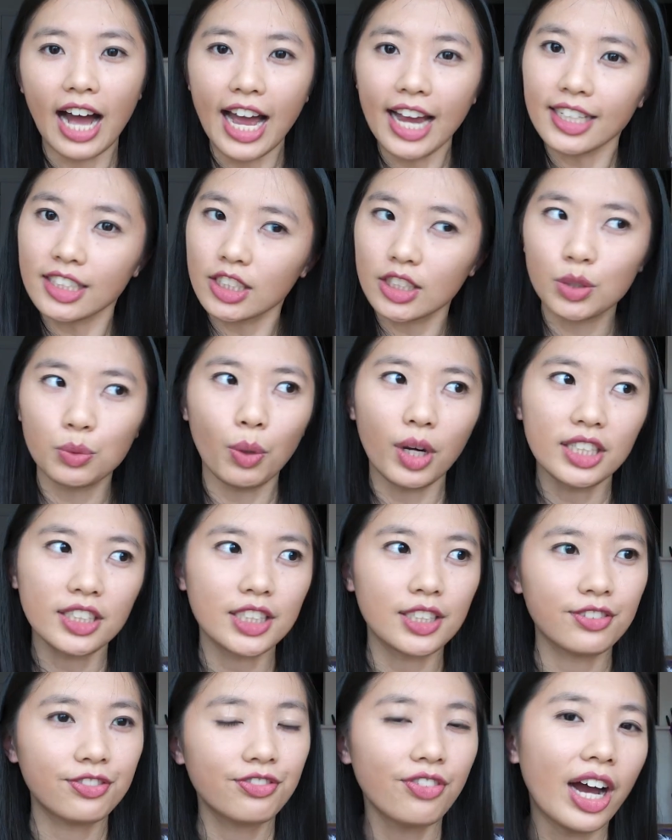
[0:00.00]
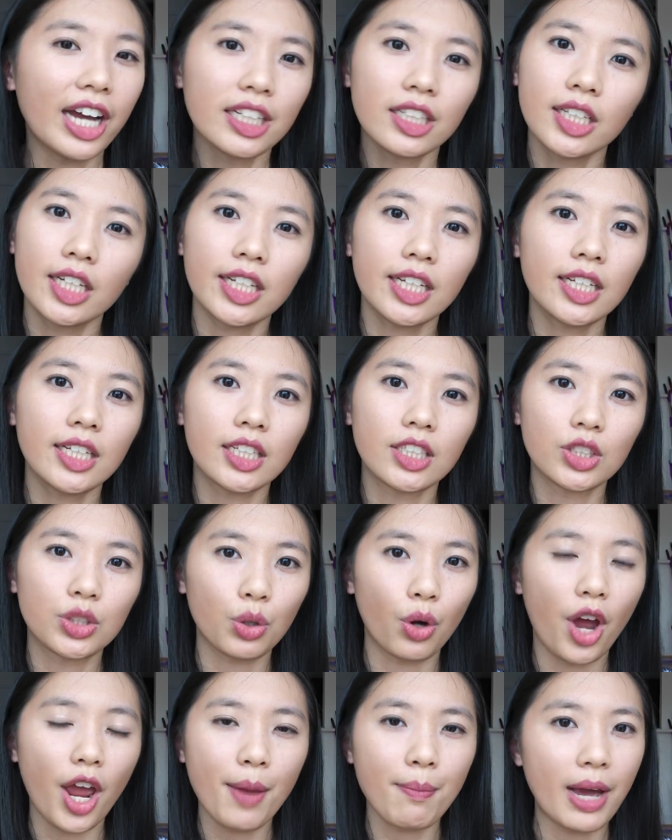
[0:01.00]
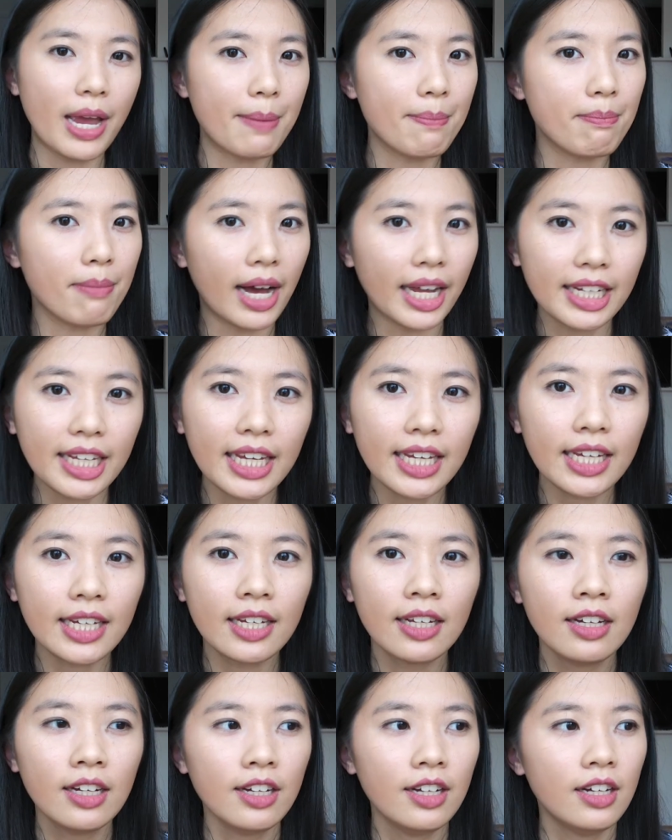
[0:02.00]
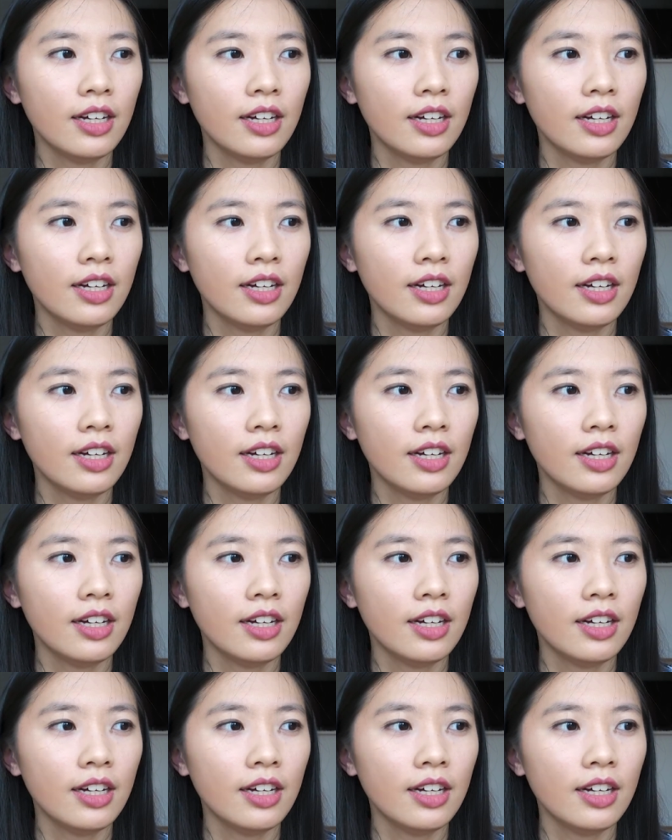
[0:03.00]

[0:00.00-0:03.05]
i just want to finally enjoy my money